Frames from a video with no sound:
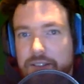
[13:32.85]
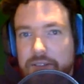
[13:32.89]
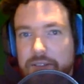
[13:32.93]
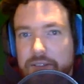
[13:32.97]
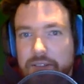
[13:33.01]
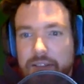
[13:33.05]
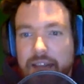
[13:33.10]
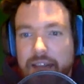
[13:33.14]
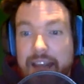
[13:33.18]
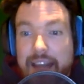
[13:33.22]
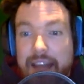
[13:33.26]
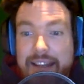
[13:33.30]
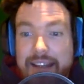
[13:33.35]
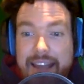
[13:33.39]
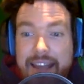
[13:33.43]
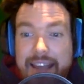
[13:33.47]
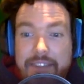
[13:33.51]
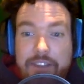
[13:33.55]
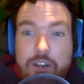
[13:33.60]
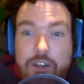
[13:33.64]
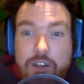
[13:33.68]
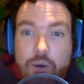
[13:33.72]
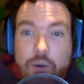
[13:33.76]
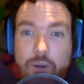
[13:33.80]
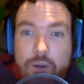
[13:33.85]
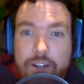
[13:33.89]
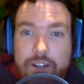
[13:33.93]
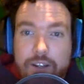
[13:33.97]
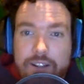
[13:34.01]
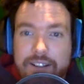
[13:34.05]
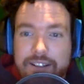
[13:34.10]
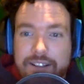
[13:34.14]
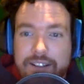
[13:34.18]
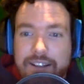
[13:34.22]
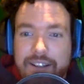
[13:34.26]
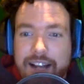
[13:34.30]
and get the coin?
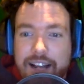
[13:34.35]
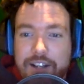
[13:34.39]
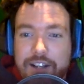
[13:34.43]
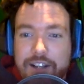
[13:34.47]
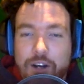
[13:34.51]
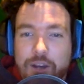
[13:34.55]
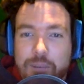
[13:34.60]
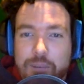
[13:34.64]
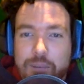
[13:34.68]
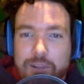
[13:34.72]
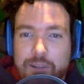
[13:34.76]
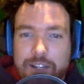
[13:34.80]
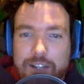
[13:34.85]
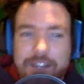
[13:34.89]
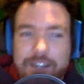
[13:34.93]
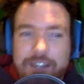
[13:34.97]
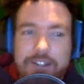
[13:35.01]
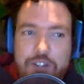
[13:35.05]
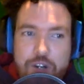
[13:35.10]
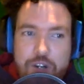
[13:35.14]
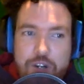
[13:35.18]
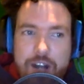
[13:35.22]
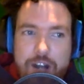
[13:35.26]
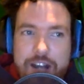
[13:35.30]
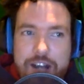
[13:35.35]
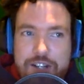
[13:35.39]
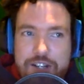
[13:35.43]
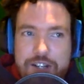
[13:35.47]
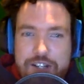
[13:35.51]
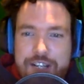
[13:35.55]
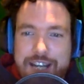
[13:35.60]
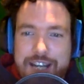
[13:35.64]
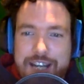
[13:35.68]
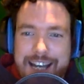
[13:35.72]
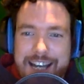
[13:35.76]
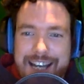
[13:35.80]
I know I put out a strategy
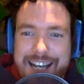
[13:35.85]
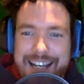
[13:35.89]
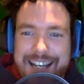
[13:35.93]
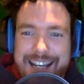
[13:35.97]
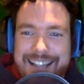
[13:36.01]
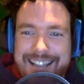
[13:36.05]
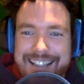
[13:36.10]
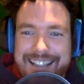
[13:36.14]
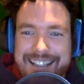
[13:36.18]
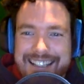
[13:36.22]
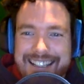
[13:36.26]
guide.